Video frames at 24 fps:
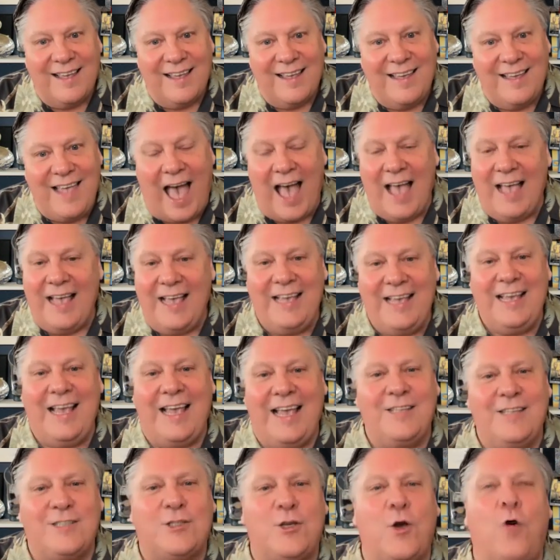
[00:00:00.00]
Yeah,
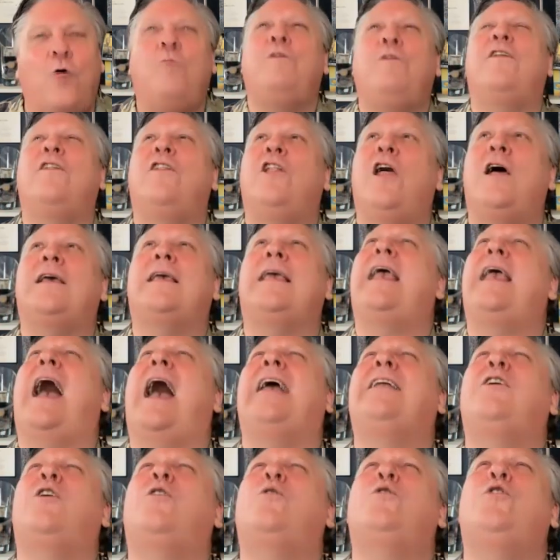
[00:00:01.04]
he's so lucky.
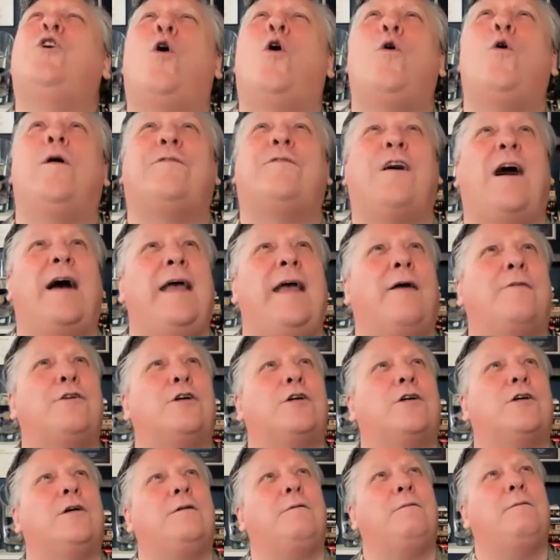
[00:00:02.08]
I don't know if I
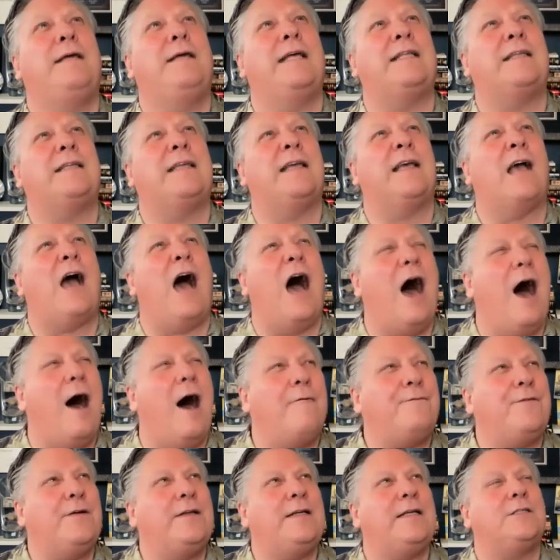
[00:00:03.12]
ever could get the
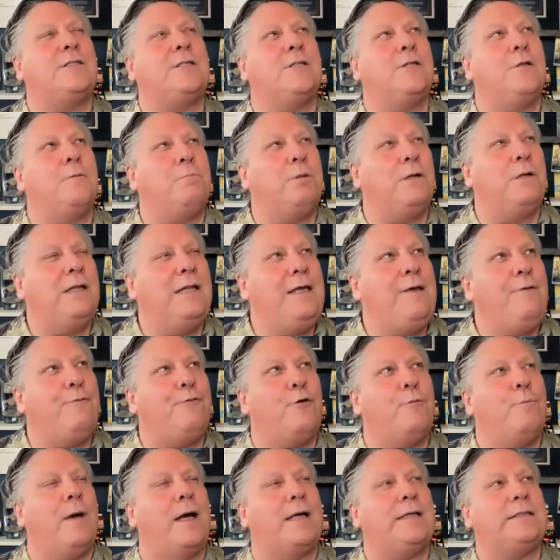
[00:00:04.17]
confidence and the belief
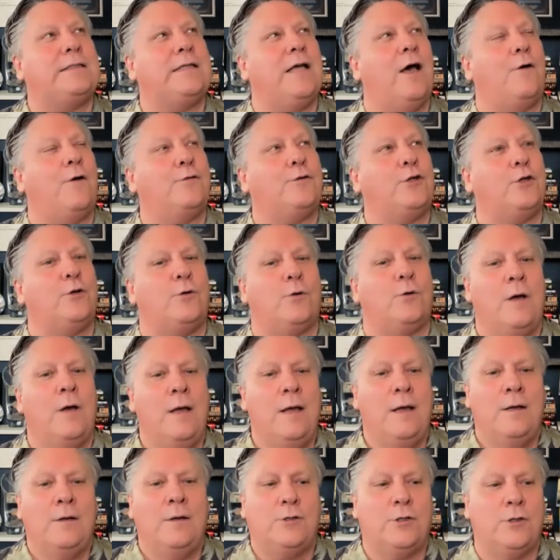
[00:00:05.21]
in myself to
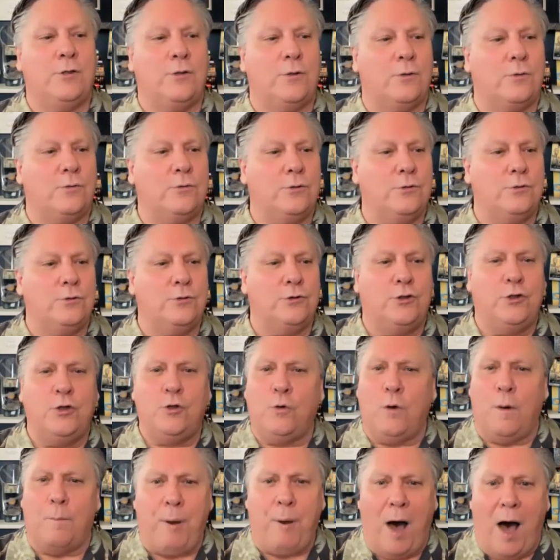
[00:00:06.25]

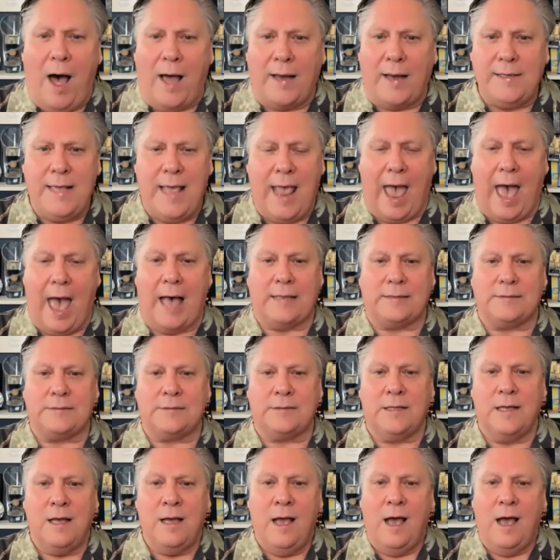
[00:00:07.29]
do a
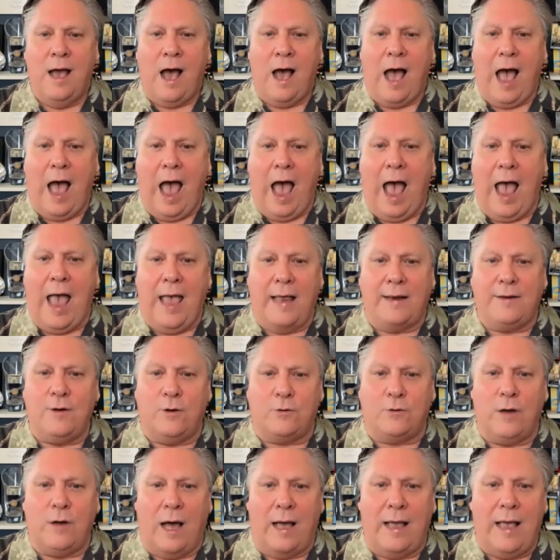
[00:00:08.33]
podcast. I
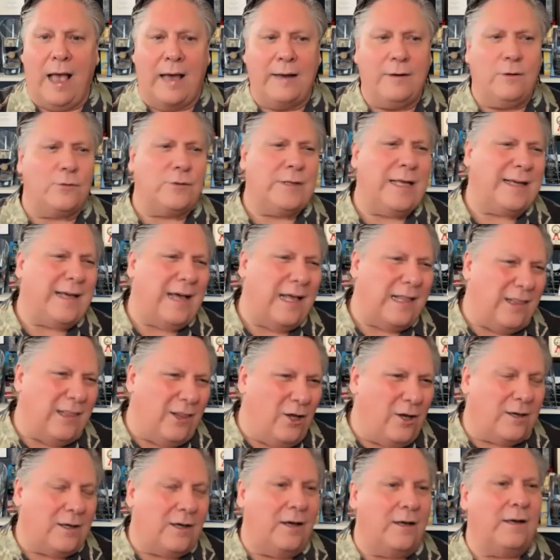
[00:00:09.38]
don't think I
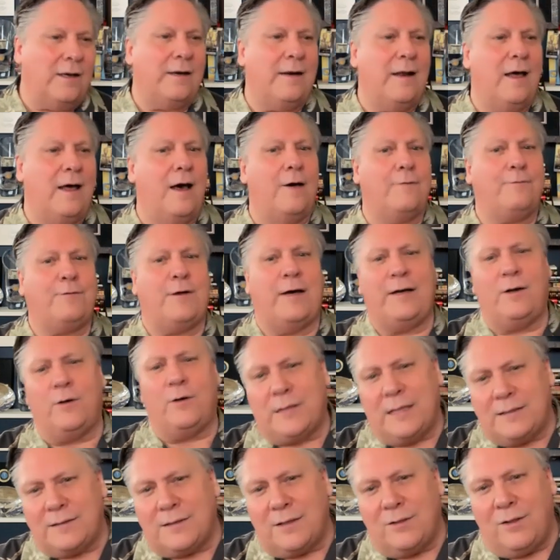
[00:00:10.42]
look good enough. I
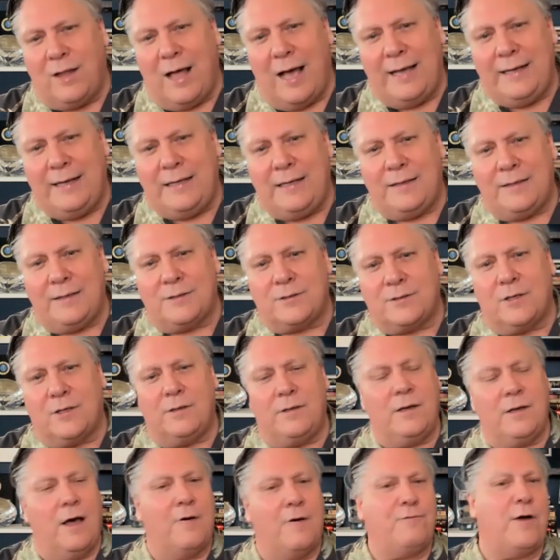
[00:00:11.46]
don't think the lighting is
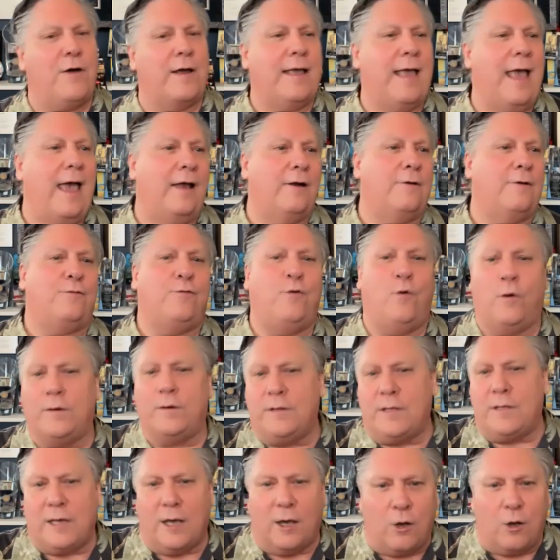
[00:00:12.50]
good enough. I can't
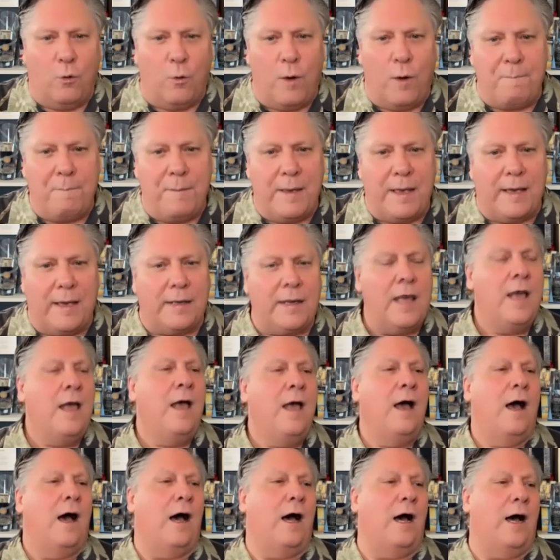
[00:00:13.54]
afford the equipment.
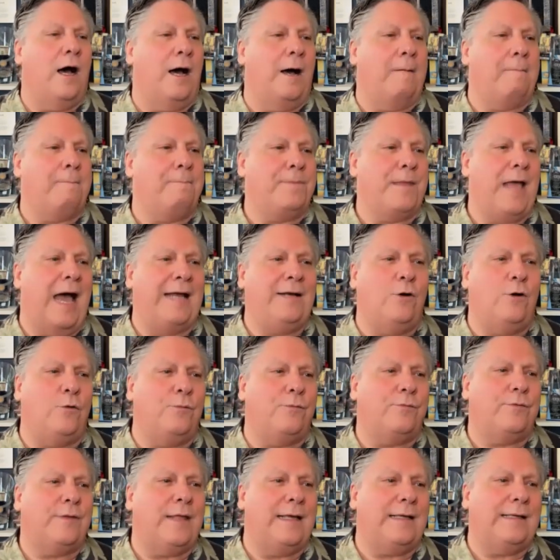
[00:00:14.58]
I
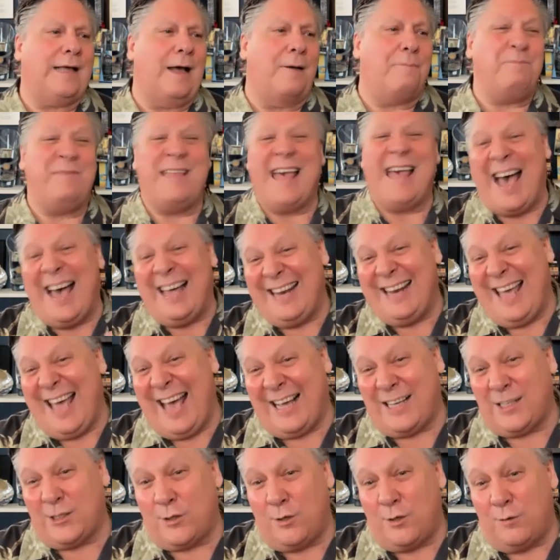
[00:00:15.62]
don't think I'm that
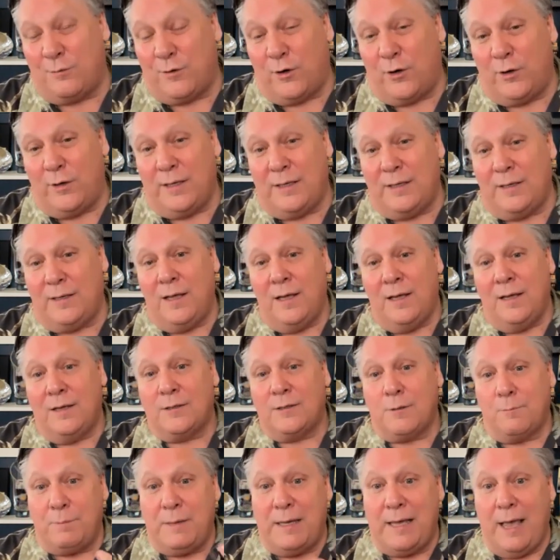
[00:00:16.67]
extroverted
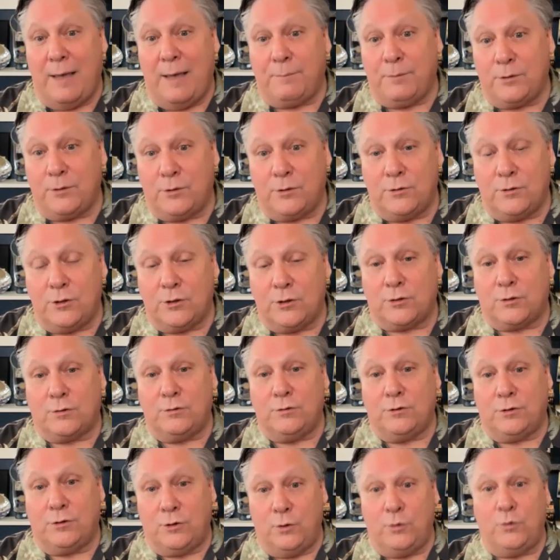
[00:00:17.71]
to be able to
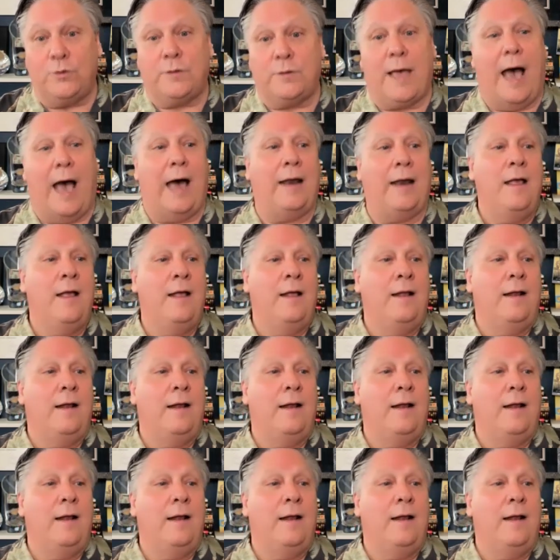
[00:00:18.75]
just do that.